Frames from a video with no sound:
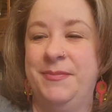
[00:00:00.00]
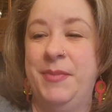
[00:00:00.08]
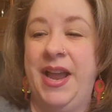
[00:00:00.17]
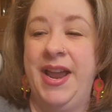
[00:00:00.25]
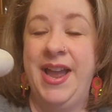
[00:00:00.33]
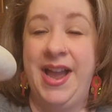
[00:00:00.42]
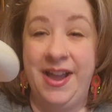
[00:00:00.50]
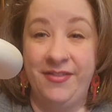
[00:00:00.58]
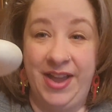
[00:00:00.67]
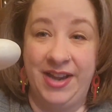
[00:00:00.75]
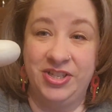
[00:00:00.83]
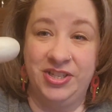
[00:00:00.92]
but I have
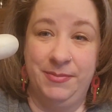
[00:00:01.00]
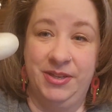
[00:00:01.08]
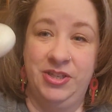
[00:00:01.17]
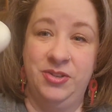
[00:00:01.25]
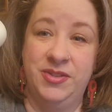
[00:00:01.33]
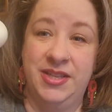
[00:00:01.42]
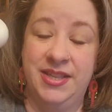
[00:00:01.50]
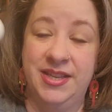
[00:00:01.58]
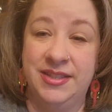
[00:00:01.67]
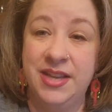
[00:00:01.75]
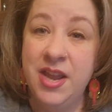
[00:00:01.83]
actually been using